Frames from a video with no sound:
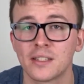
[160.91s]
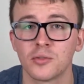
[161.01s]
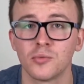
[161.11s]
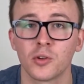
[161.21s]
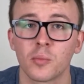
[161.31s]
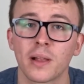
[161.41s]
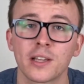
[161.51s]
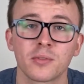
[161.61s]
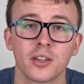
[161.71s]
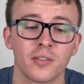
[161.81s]
to do a
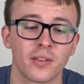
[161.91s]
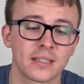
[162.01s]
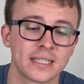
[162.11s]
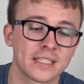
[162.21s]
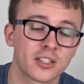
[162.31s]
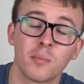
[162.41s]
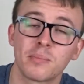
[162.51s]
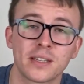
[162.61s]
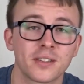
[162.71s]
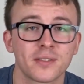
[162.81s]
placement at university is
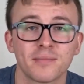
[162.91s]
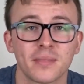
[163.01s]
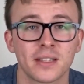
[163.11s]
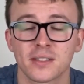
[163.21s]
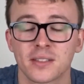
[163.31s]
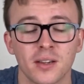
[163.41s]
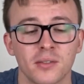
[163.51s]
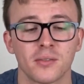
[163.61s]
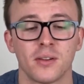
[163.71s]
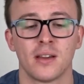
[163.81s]
competition. It's
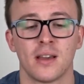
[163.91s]
so